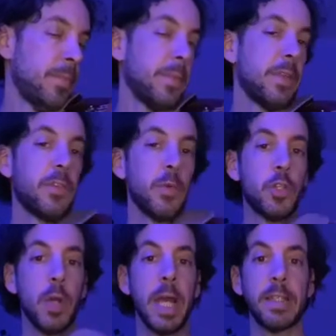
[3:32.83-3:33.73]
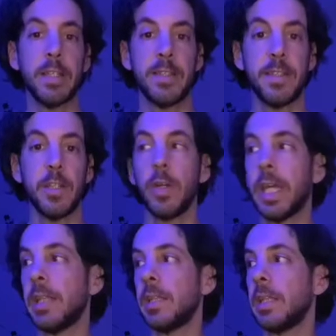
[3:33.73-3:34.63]
So we're trying to still
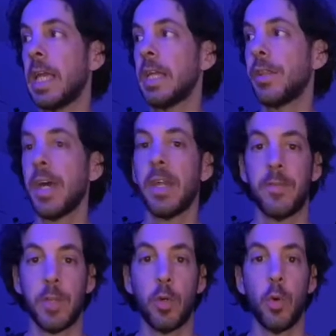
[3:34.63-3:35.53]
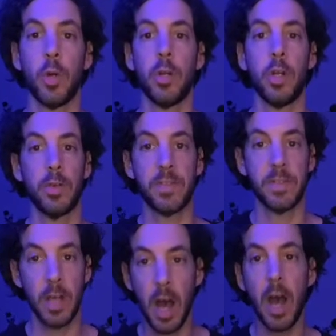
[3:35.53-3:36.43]
get length out of the quarter notes.
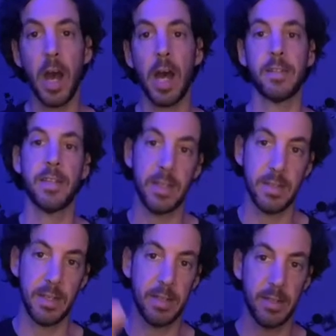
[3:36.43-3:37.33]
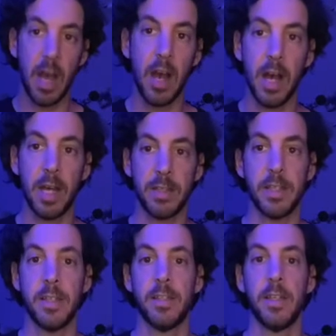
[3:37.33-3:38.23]
Ta, ti, ti, ta,
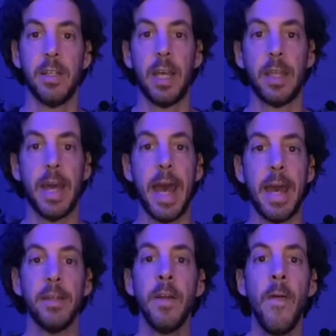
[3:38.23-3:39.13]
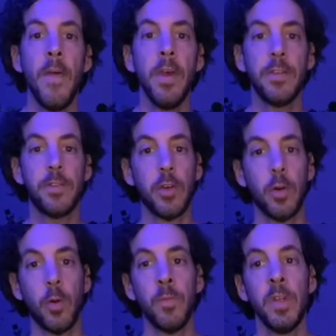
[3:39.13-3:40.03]
ti, ti, like that.
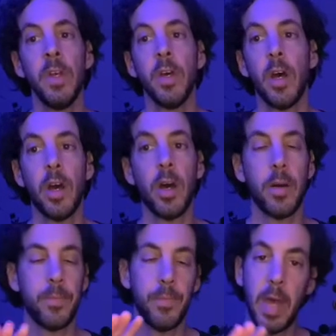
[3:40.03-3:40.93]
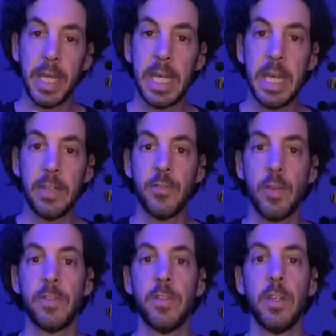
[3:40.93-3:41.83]
So I can't
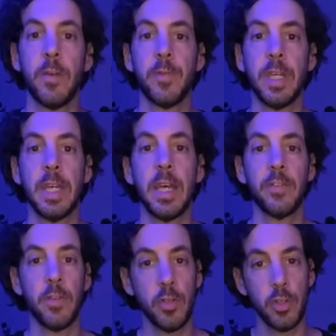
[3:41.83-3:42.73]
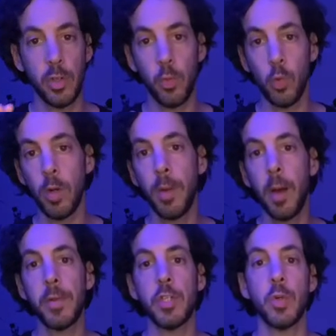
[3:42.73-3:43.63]
stress enough that yes, you should warm
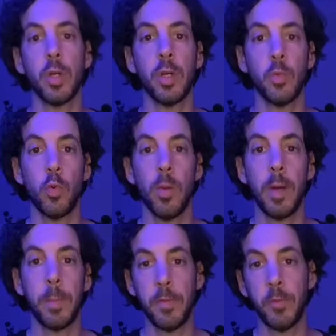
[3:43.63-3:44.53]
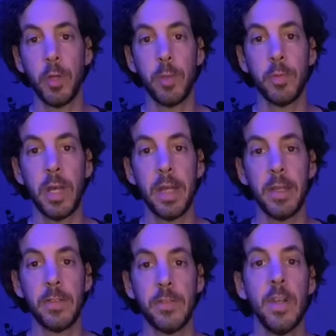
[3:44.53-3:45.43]
up and do a good warm up before you play this.